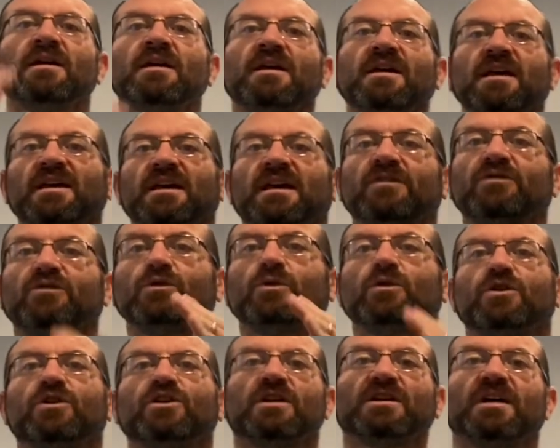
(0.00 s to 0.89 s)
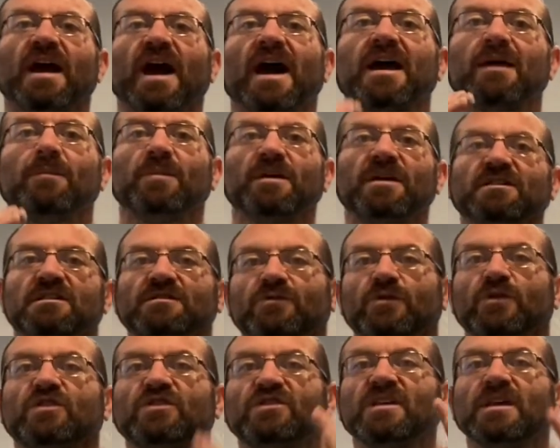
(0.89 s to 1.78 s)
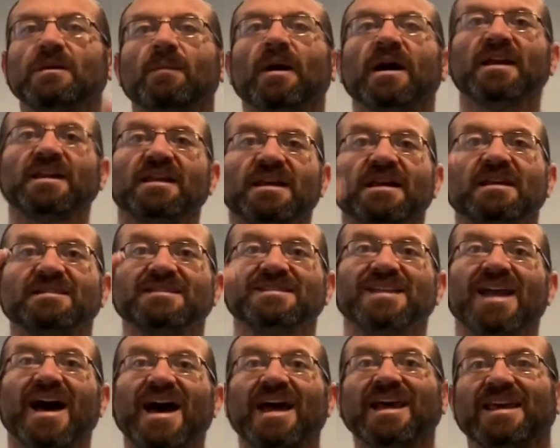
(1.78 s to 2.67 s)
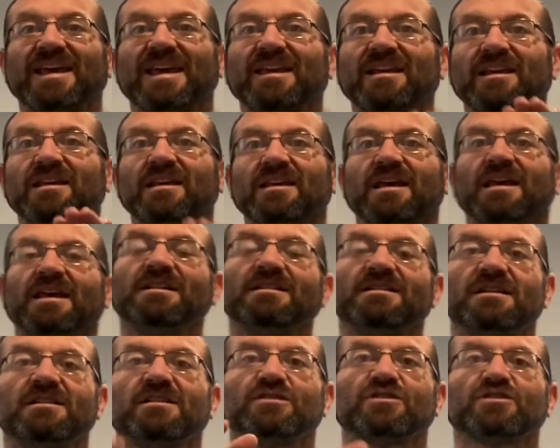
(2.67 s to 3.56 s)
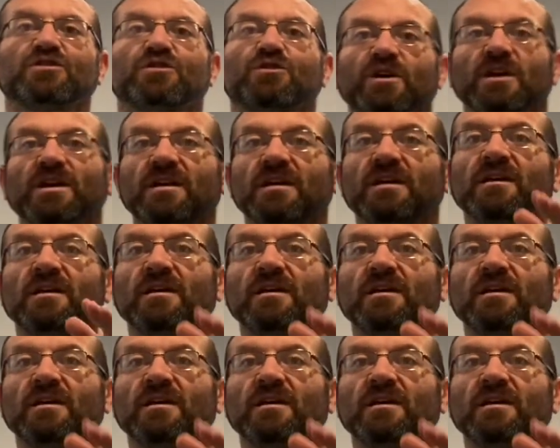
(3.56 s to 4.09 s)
gives you a good guide, because if you see my knees not get into the screen,